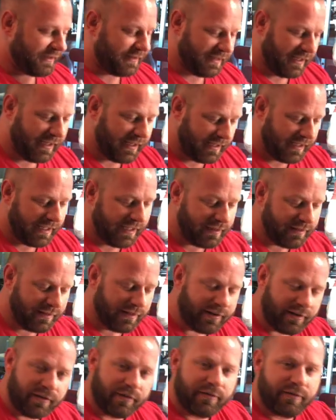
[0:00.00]
dinky
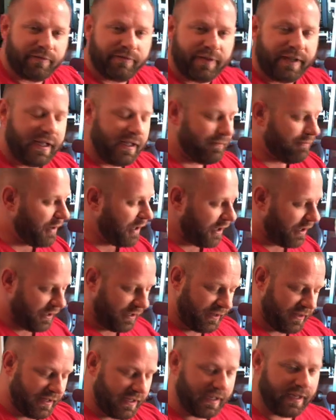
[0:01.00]
little V-bar
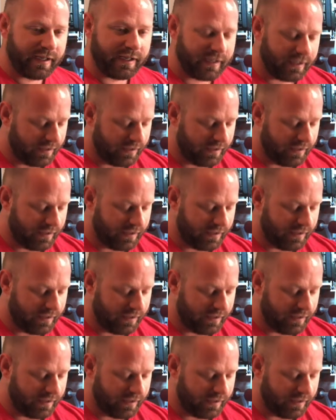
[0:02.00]
thing,